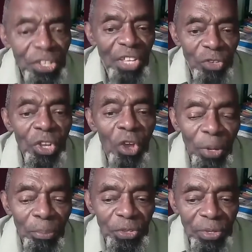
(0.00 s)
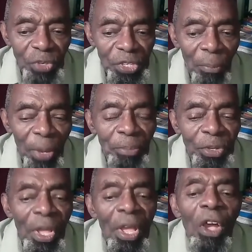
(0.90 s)
this case, we're Muslim. We're talking about
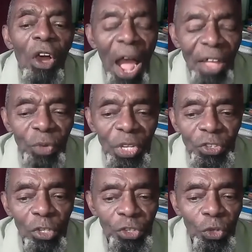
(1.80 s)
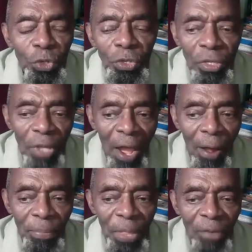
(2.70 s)
Muslim. I would choose
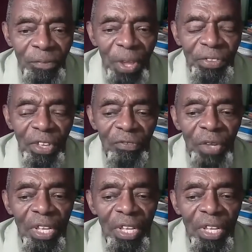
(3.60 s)
the faith of